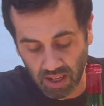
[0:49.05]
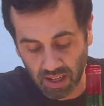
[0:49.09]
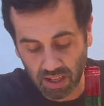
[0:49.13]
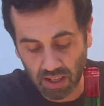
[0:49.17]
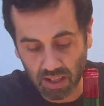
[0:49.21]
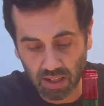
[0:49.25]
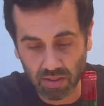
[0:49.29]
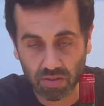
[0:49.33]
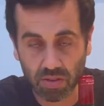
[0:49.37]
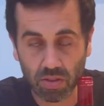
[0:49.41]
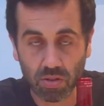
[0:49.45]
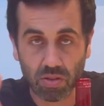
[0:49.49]

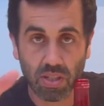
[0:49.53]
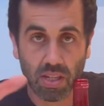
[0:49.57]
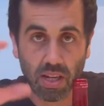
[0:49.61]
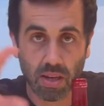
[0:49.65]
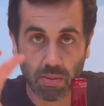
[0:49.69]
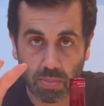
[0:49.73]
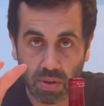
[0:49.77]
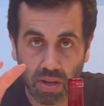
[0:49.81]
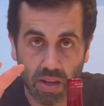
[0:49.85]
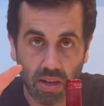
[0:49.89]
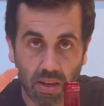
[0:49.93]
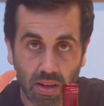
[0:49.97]
If you
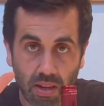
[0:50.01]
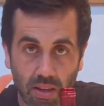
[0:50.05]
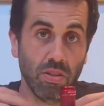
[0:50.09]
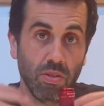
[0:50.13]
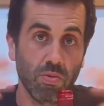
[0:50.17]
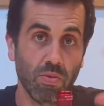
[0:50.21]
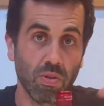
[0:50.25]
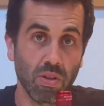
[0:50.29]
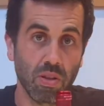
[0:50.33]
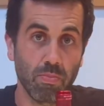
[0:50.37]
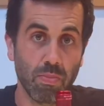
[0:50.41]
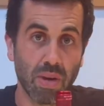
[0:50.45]
tip it, you
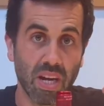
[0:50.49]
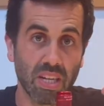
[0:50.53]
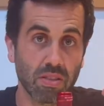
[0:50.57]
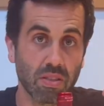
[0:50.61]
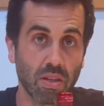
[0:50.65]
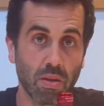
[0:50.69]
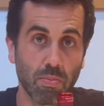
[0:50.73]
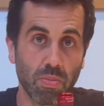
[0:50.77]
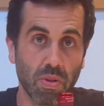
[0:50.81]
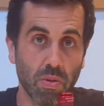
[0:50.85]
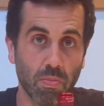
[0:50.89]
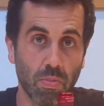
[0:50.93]
really mess
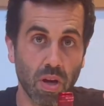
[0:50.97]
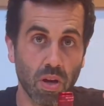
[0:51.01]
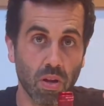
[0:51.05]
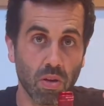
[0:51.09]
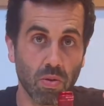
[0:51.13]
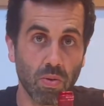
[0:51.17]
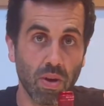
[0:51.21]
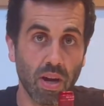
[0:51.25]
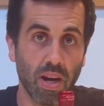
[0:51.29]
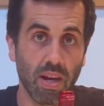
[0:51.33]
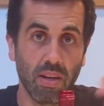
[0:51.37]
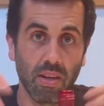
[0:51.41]
up the bottle of
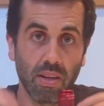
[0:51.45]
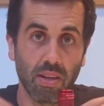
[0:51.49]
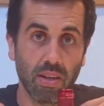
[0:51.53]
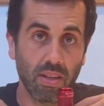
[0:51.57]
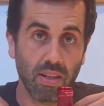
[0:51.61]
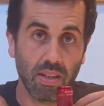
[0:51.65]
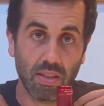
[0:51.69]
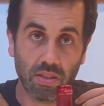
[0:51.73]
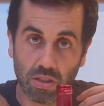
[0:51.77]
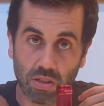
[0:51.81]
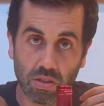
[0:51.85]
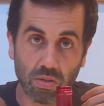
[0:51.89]
wine.
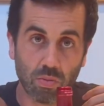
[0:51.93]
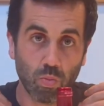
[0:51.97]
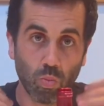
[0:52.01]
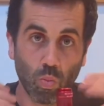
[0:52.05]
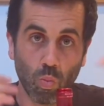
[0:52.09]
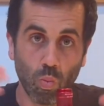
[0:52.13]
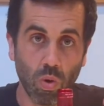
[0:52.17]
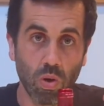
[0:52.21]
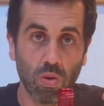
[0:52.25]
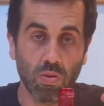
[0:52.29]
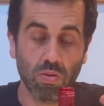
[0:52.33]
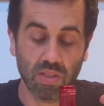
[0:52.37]
It just
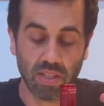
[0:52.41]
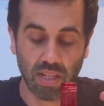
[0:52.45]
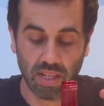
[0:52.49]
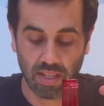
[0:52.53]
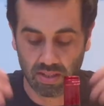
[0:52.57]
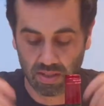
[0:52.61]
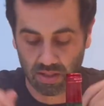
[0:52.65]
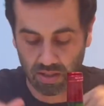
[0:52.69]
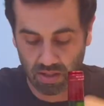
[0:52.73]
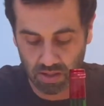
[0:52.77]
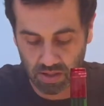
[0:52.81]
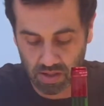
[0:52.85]
won't taste as